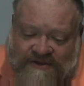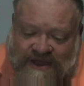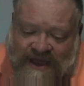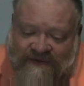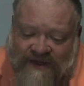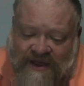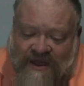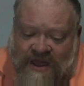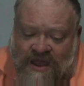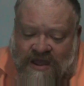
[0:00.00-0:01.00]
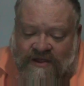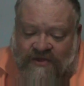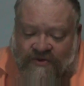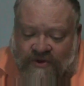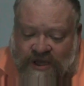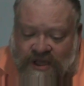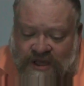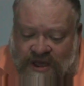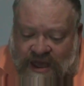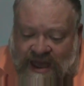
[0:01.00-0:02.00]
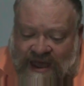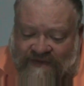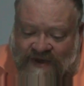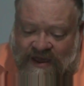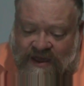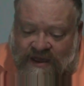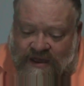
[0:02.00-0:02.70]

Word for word: The Advent, the three Advent